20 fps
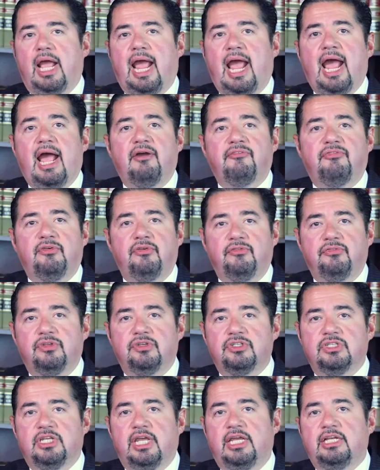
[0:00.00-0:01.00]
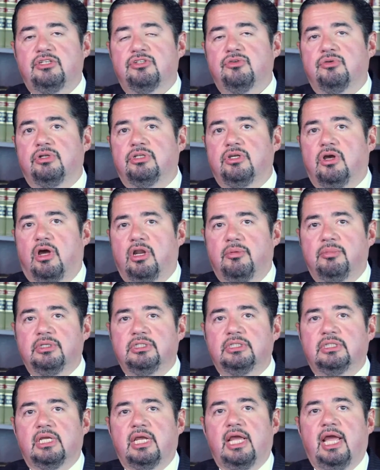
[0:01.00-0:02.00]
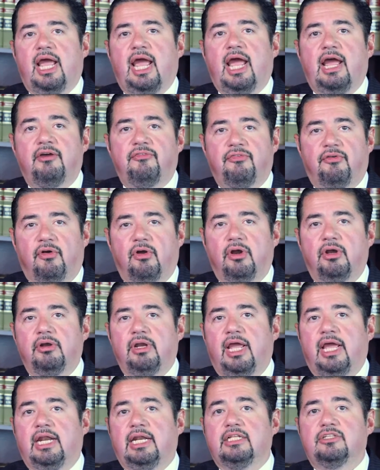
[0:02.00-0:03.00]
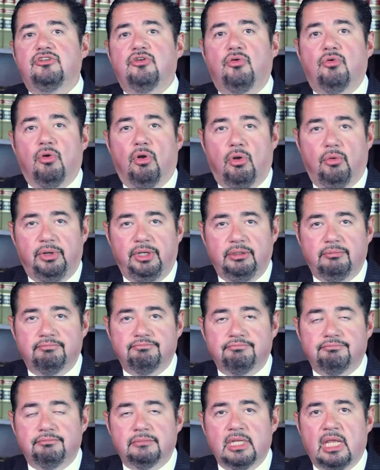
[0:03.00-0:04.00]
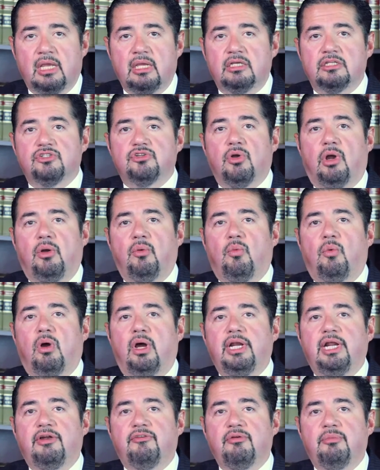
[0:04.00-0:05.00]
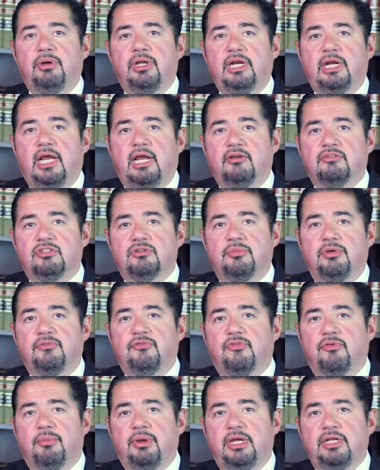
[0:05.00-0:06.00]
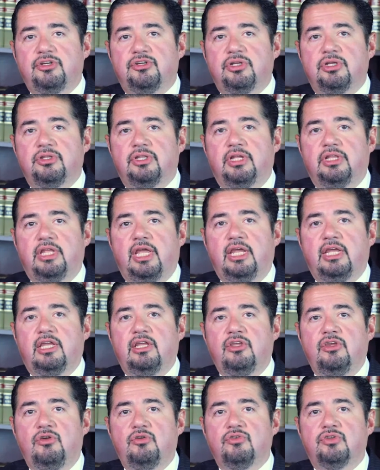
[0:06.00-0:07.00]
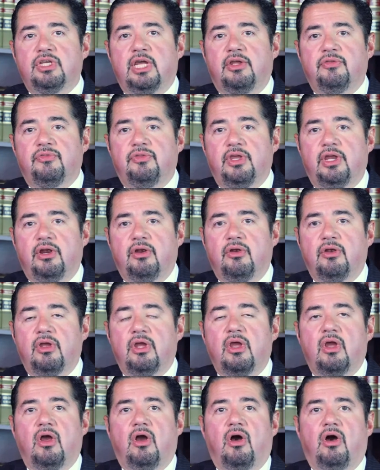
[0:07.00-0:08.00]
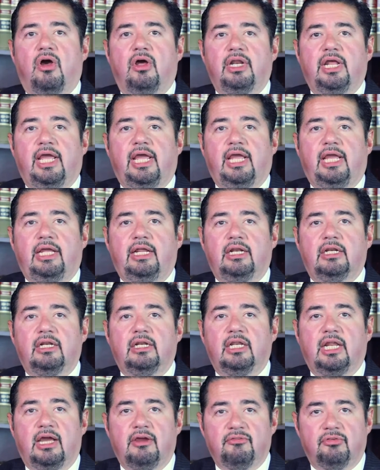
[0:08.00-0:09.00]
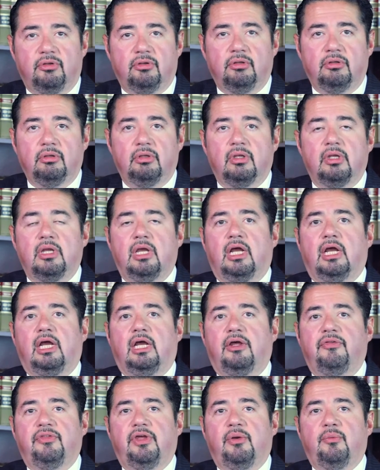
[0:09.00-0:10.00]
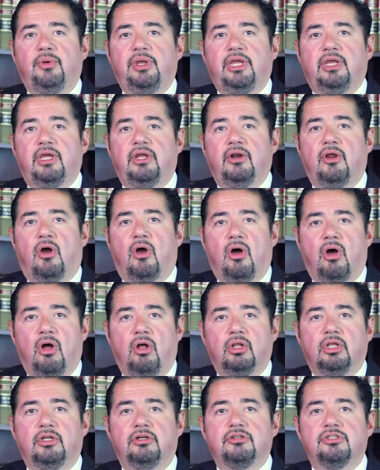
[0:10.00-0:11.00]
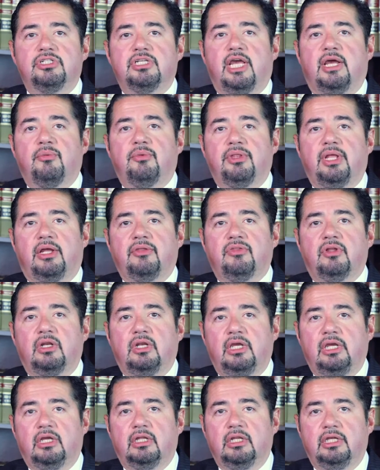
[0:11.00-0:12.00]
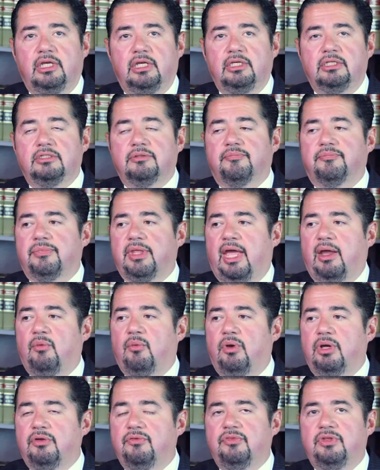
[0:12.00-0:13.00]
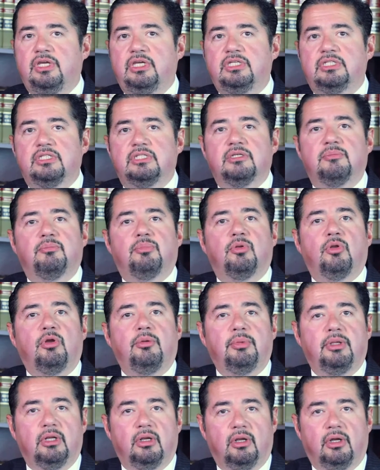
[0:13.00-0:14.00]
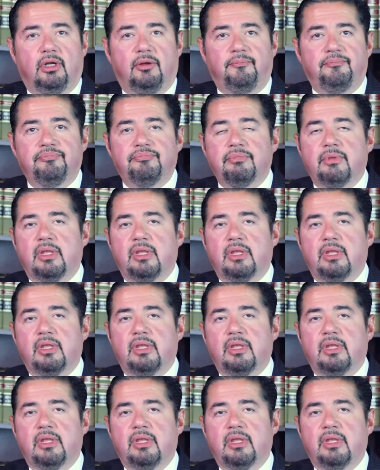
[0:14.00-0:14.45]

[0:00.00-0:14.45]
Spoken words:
half of the states are autonomous, half aren't, and it's growing. So I want everybody to have some information that they can use out there on a level that we can all understand without the legalese. And one of these is employment law.